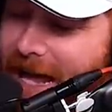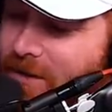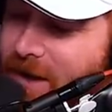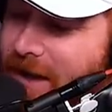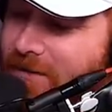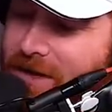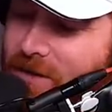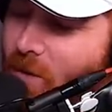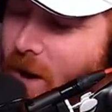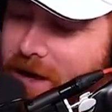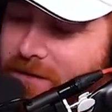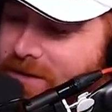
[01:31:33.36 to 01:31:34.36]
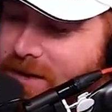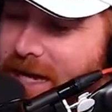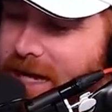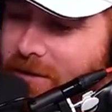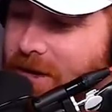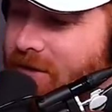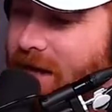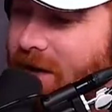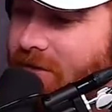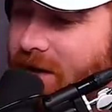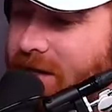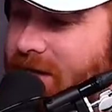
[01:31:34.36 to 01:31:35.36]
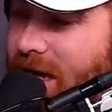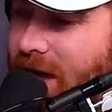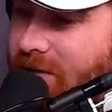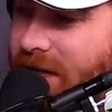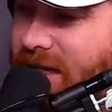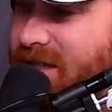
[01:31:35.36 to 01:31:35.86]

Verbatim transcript: I don't have any want for that. We have a lot of friends that have like